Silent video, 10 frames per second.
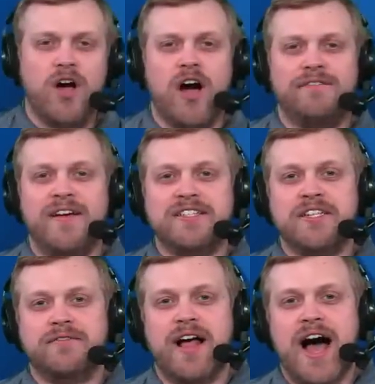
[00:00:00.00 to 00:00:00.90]

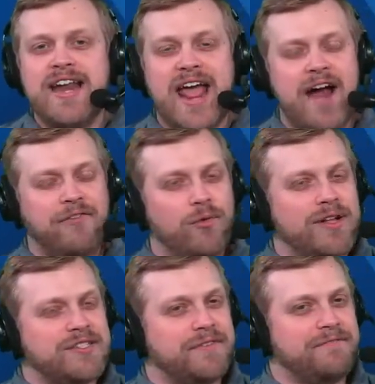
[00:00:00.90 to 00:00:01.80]
offensive line,
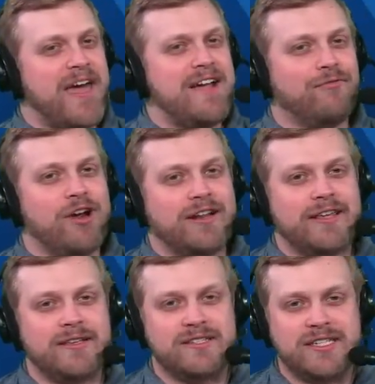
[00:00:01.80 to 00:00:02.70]
everyone's favorite,
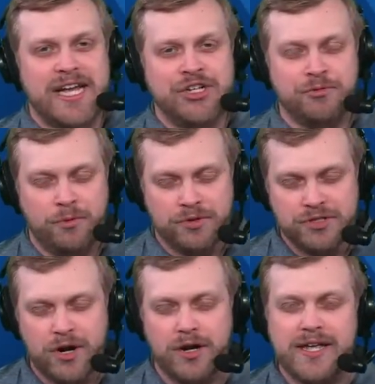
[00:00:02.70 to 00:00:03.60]
he said, dripping with
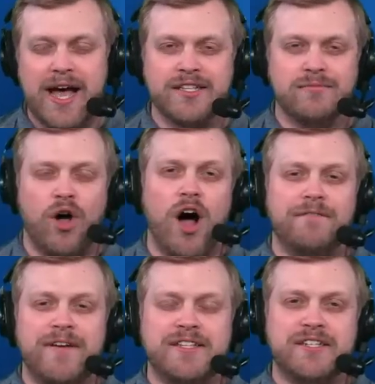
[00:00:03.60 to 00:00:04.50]
sarcasm,
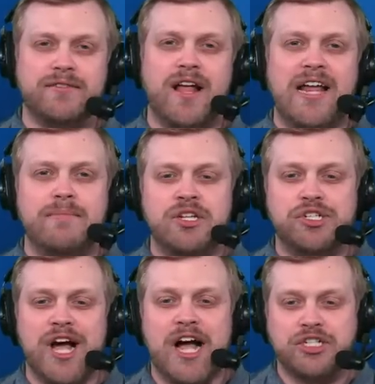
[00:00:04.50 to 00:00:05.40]
offensive lineman
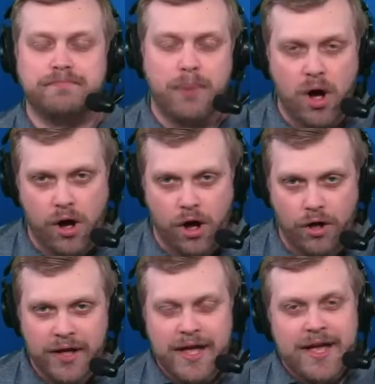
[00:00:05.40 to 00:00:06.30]
Josh
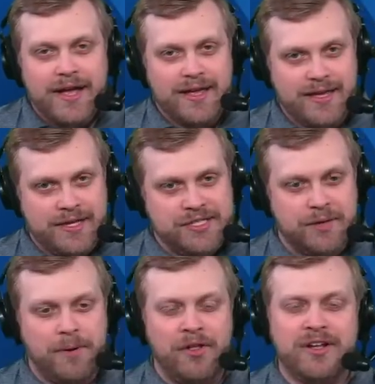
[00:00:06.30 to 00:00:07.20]
Ball is
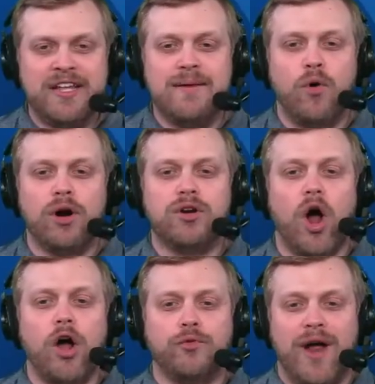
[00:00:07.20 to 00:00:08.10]
apparently going to get more
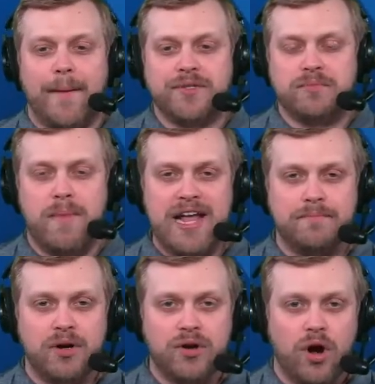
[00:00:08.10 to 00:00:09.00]
guard reps. Mike
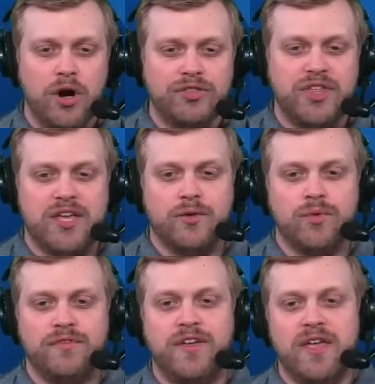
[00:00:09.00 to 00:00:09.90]
McCarthy
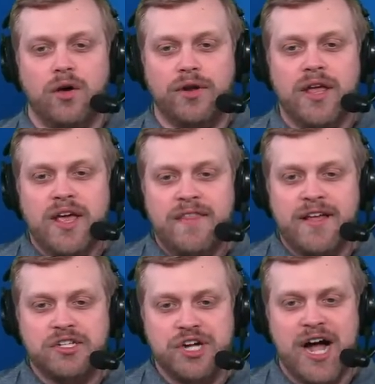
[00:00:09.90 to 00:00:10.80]
revealed
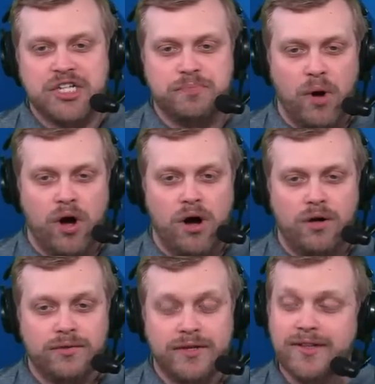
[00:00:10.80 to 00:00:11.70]
that Josh
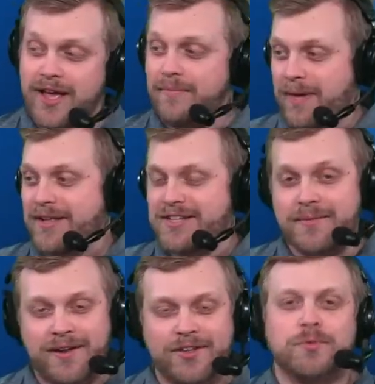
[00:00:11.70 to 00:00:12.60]
Ball, yeah,
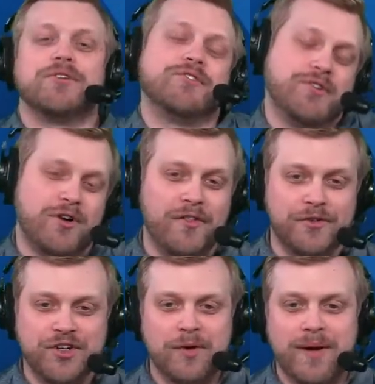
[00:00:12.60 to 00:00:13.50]
Manscaped, that does work. Good call there,
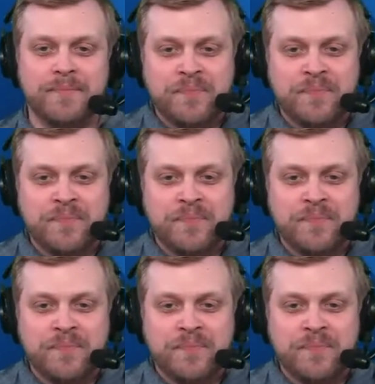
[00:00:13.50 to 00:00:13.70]
Jeremy.